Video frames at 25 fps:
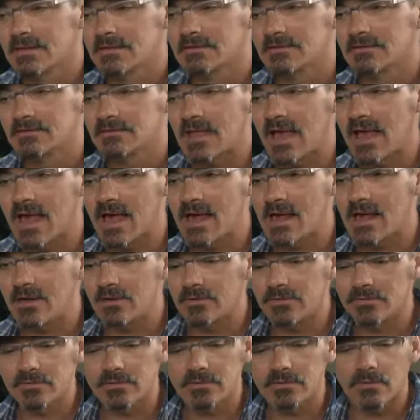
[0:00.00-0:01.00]

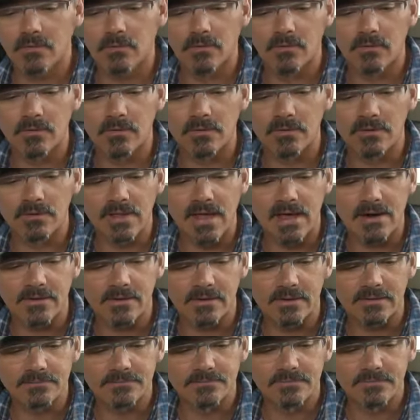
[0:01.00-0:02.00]
sound or
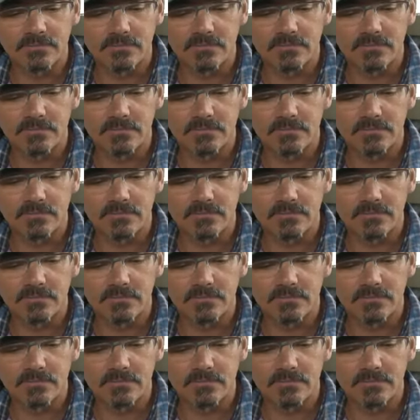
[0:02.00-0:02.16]
letter.